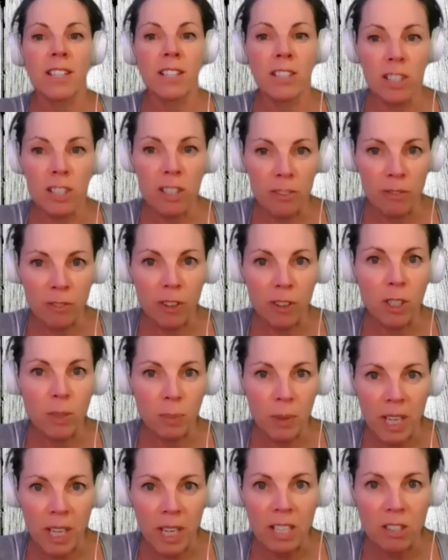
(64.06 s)
this is the
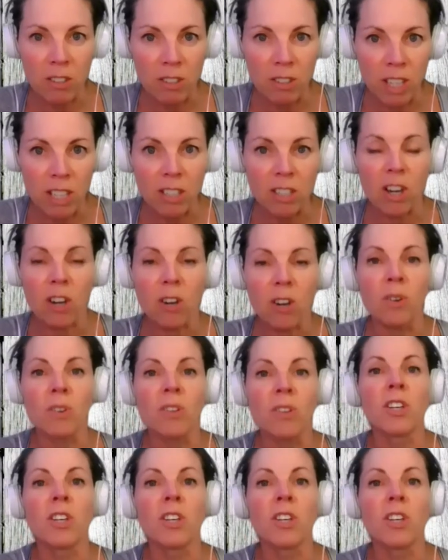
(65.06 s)
first place you need to go.